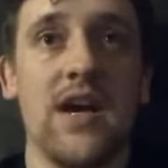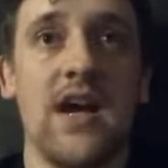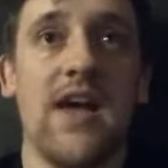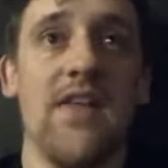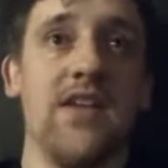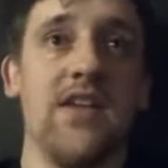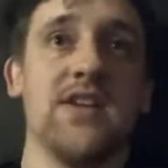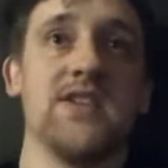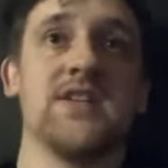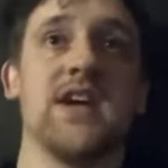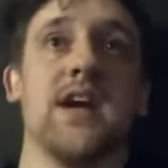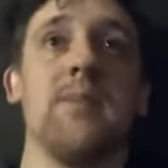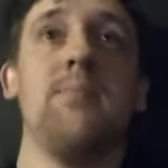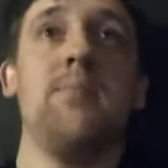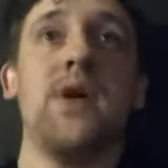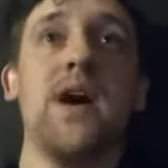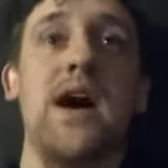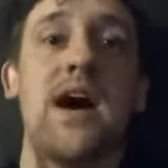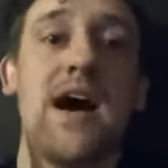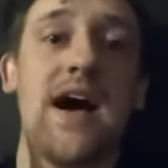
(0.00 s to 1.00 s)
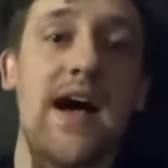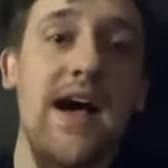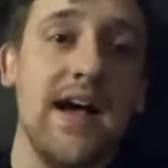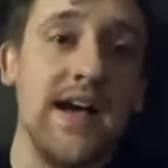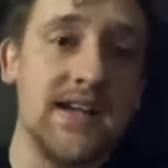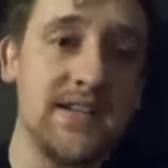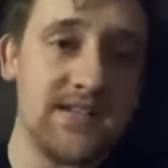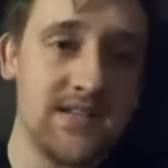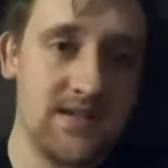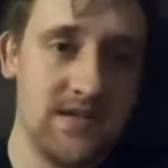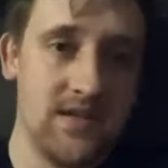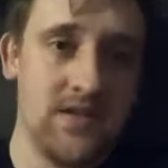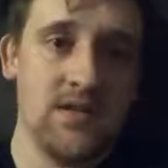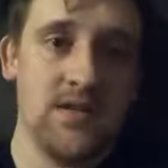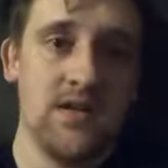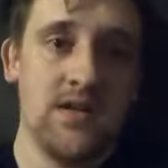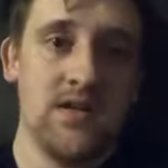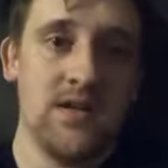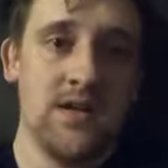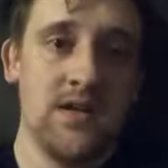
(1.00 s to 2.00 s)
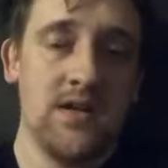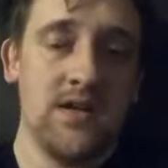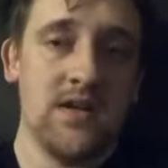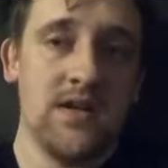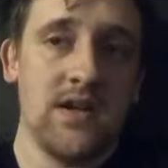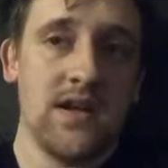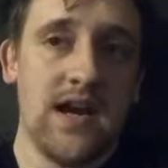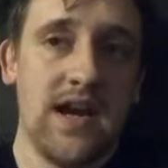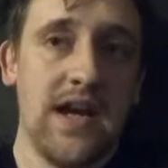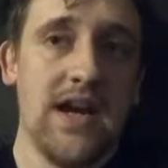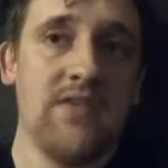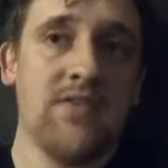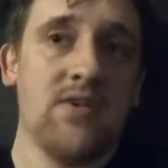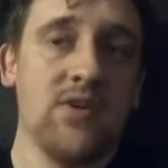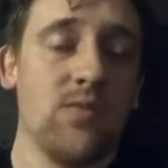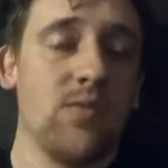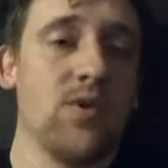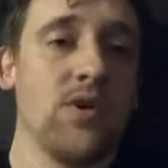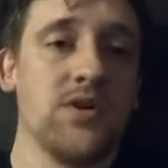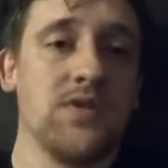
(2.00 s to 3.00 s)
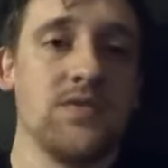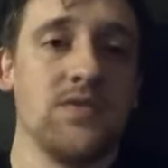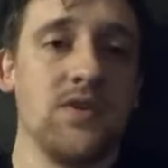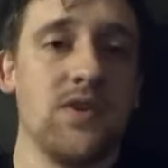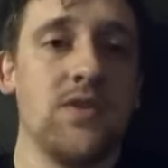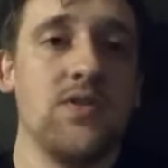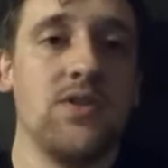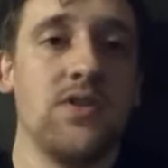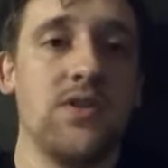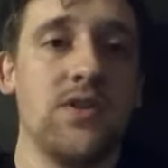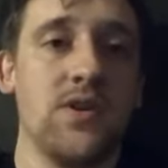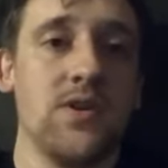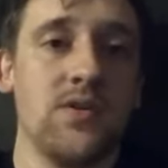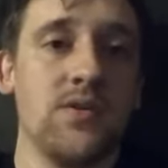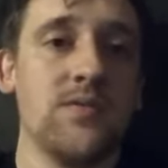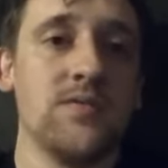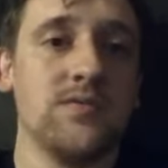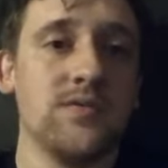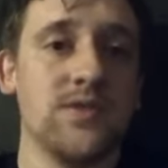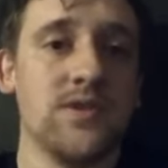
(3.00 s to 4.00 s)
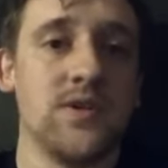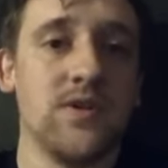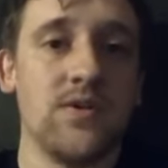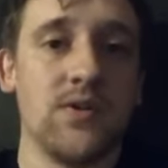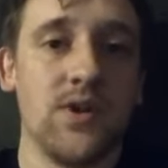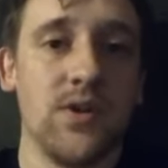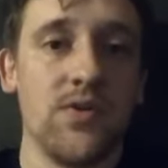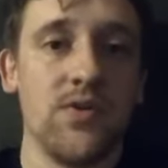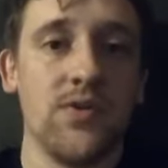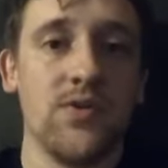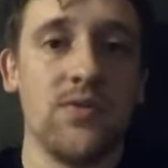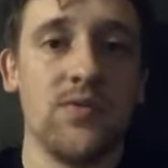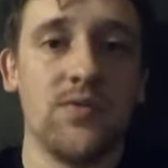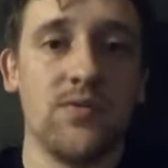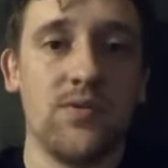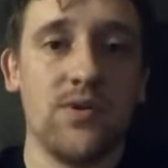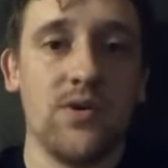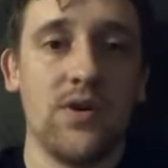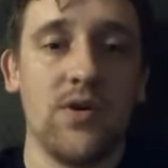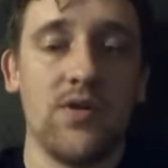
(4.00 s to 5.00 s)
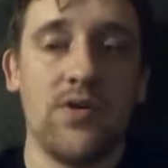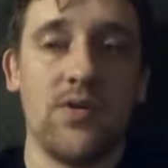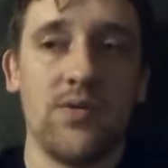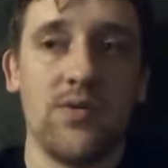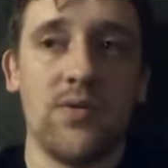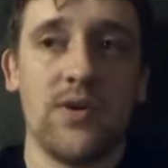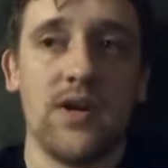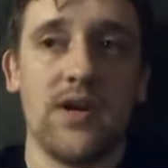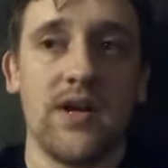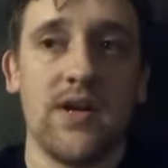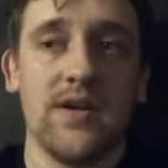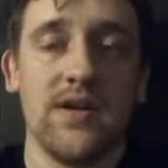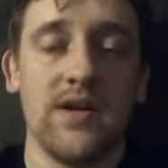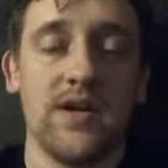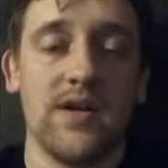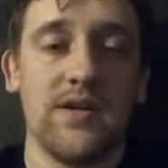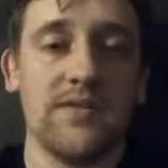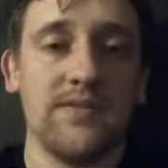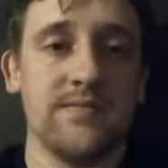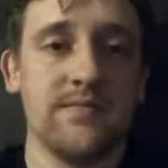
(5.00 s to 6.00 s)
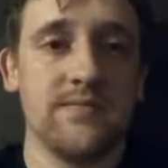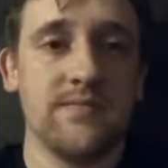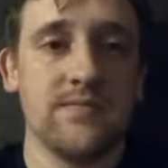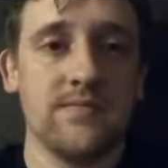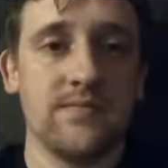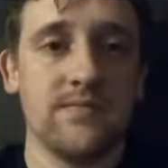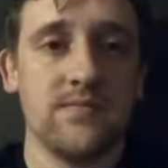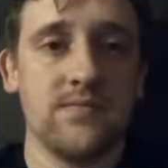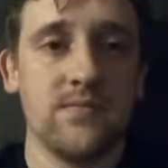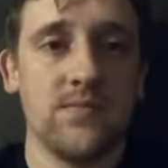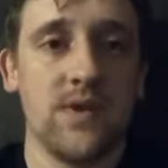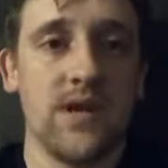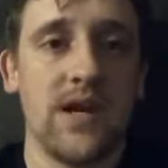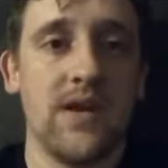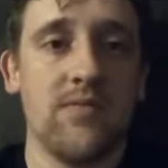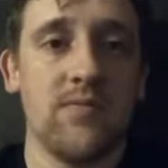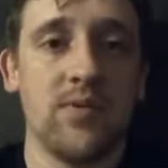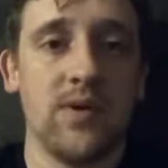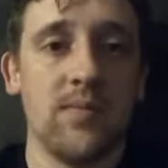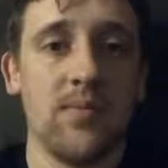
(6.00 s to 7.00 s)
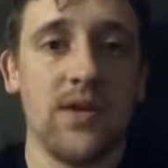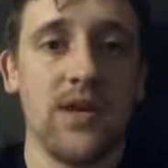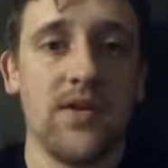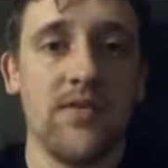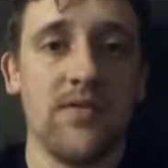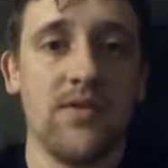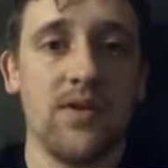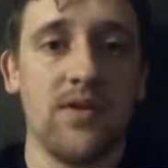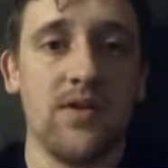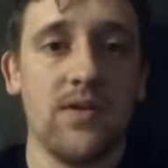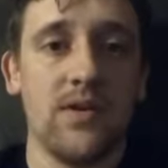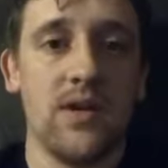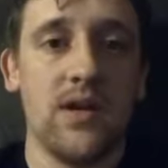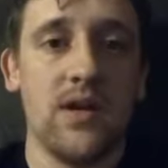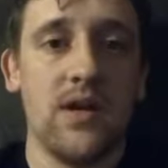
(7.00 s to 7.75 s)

And then he's like, But I have good works for you to do. So go do, go do what, I, uh, what I have pre planned for you.